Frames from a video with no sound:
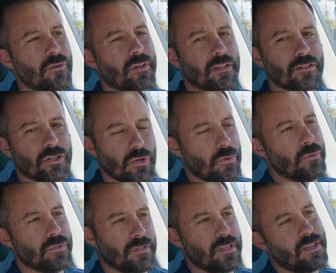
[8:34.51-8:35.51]
you can
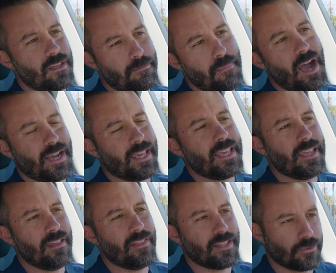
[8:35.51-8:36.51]
choose the
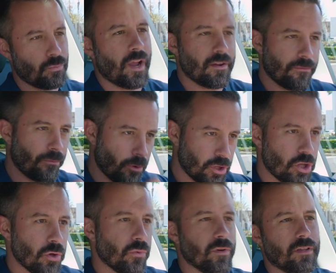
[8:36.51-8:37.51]
Mach-E that's right for
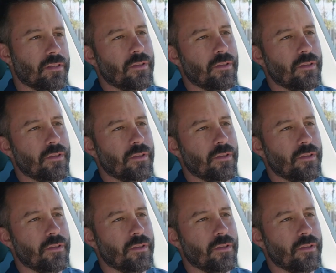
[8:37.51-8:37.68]
you.